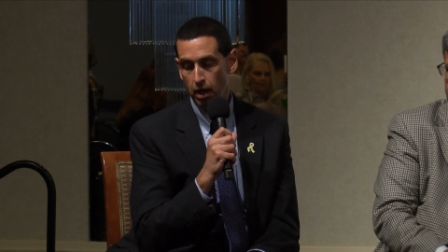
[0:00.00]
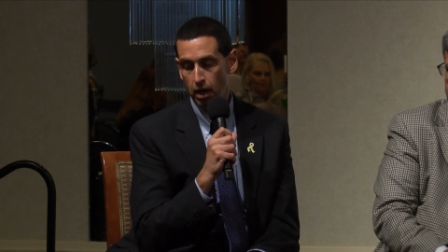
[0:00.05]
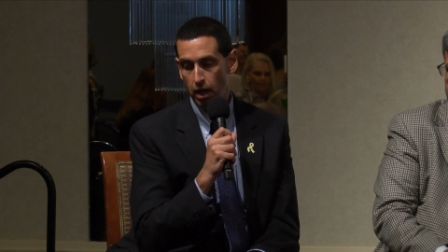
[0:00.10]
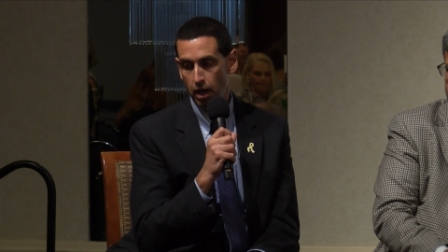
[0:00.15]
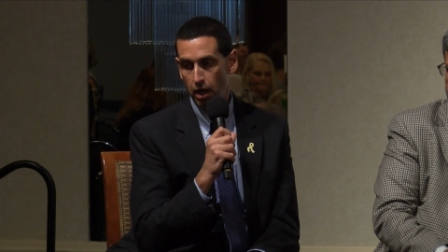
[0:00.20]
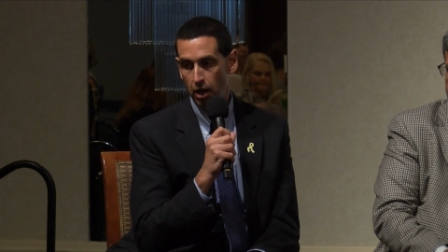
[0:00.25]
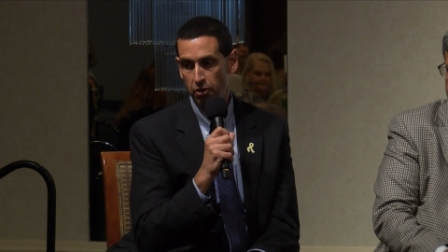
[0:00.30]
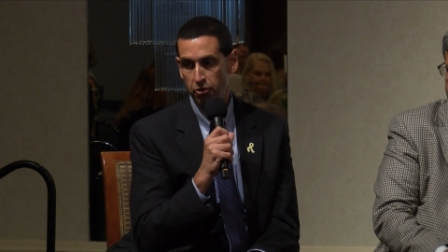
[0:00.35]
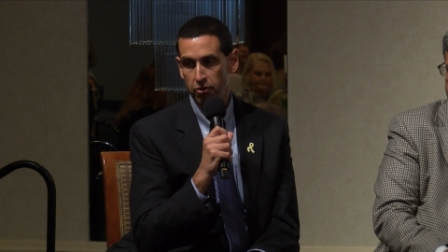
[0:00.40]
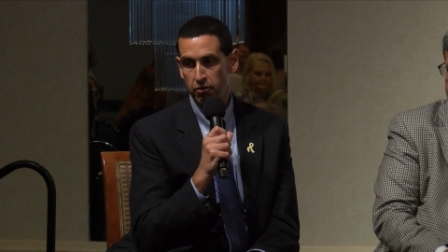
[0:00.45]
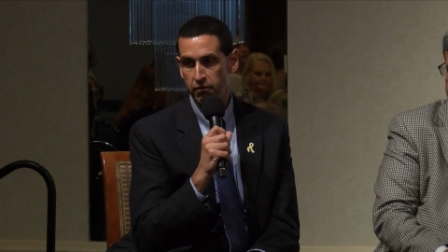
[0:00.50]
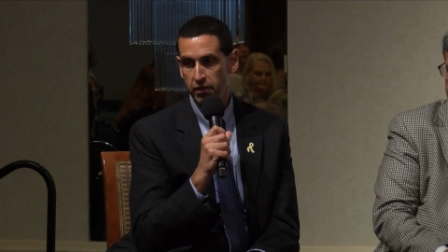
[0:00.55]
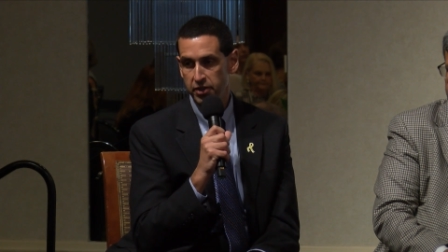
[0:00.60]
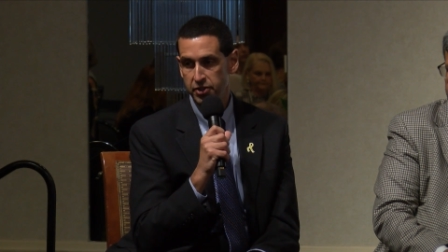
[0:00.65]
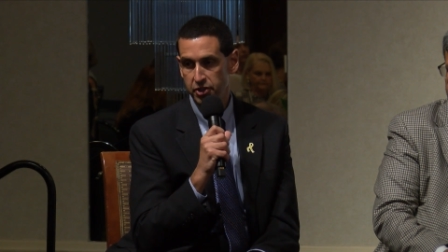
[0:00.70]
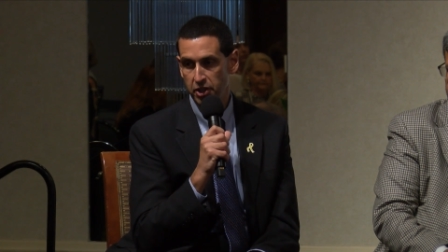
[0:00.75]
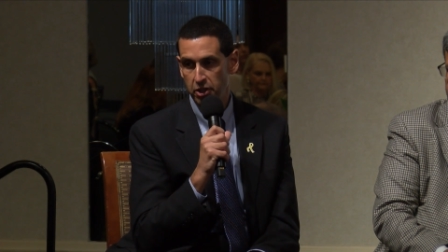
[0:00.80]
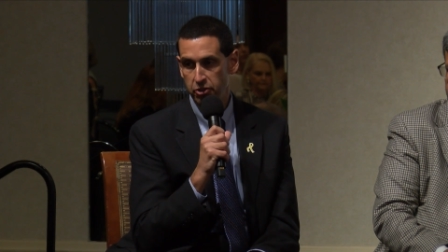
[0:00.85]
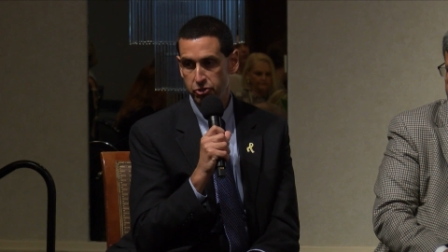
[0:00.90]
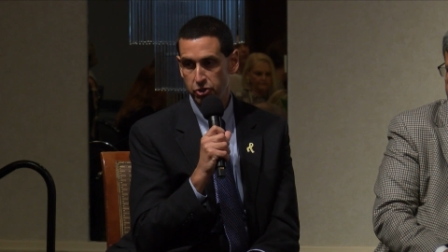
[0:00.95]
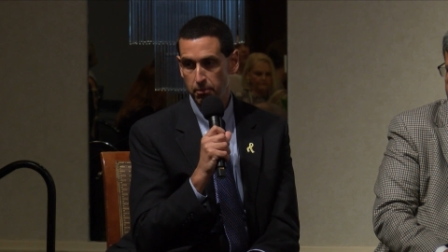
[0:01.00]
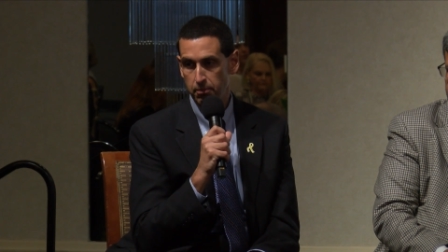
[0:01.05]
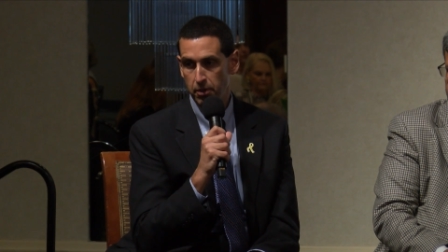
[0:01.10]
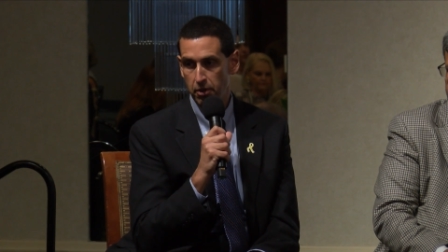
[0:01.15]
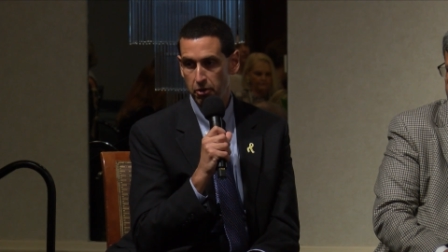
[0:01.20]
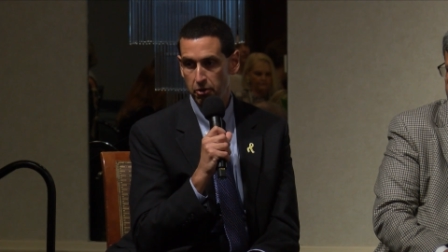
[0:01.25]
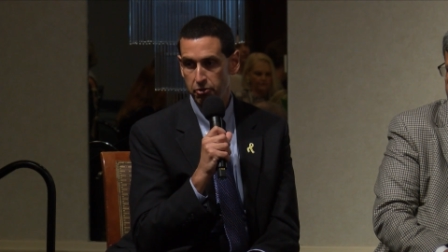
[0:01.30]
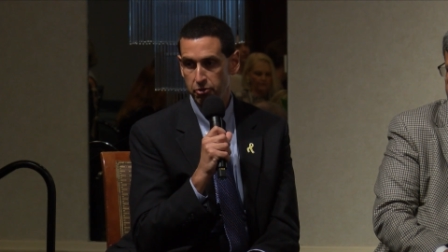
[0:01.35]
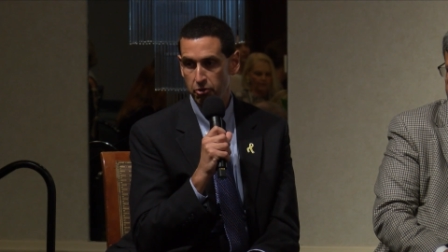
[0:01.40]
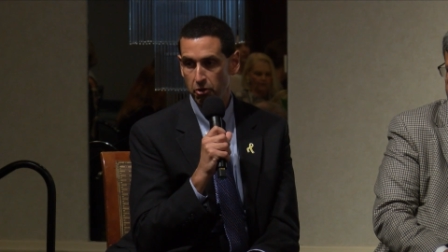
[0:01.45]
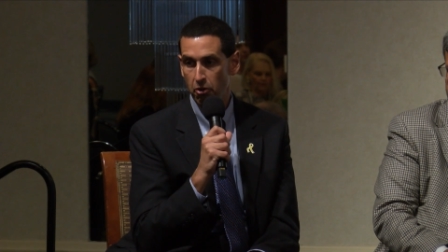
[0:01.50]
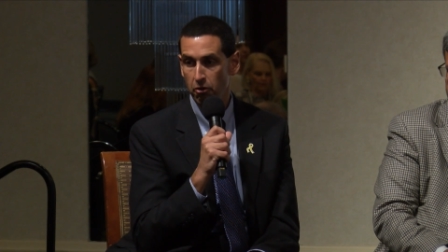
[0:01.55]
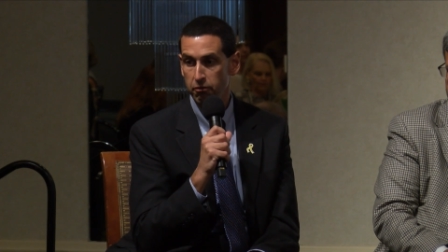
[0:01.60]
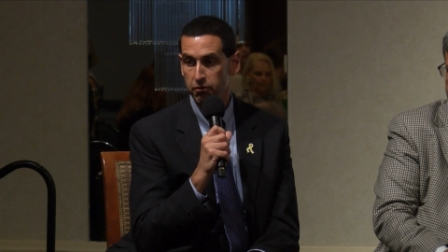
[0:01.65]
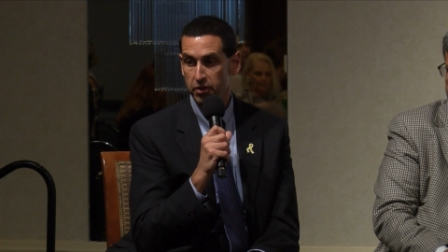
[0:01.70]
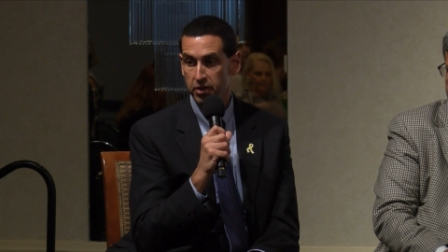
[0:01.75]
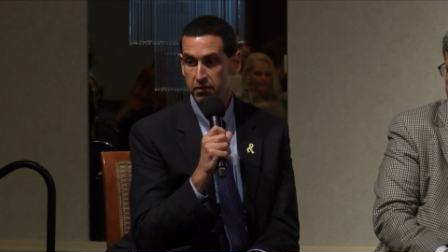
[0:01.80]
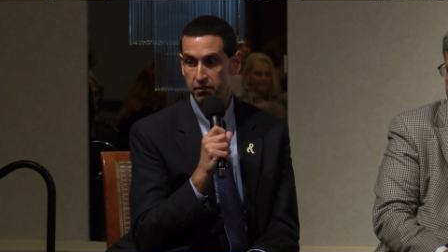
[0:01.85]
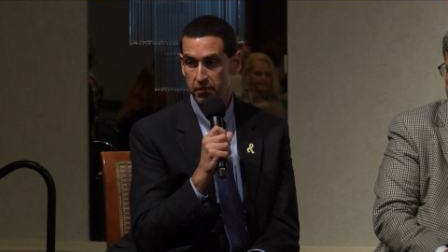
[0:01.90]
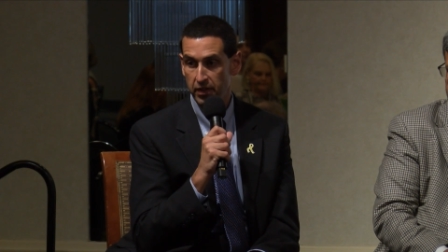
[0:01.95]
other investigators up here, to
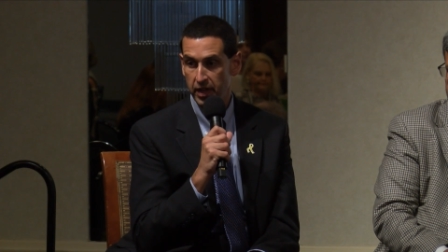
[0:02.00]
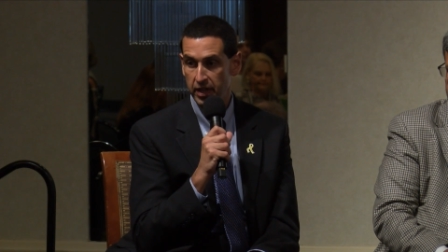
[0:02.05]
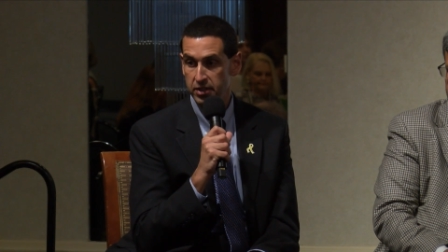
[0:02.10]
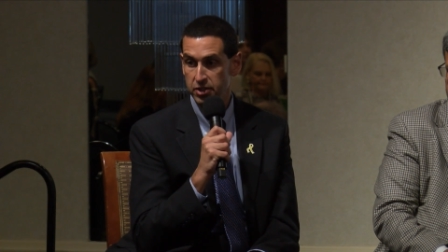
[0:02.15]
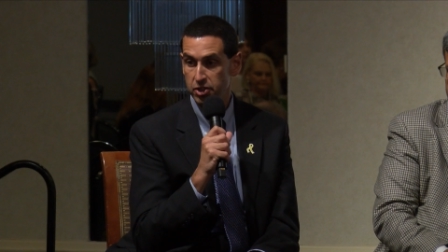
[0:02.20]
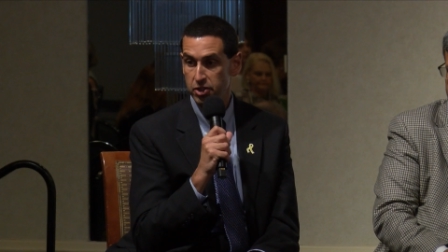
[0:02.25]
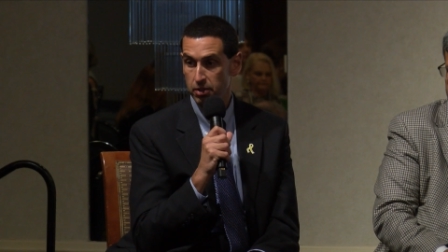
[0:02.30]
hopefully advance